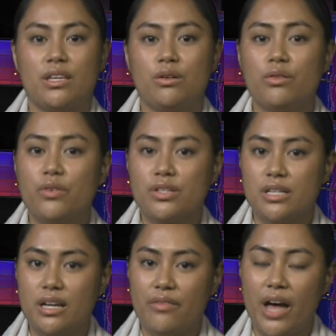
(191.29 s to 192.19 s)

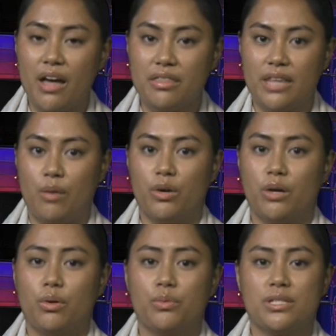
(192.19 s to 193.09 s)
University of Health
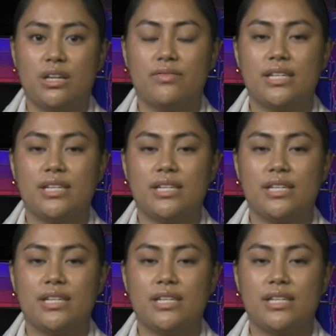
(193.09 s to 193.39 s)
Network will receive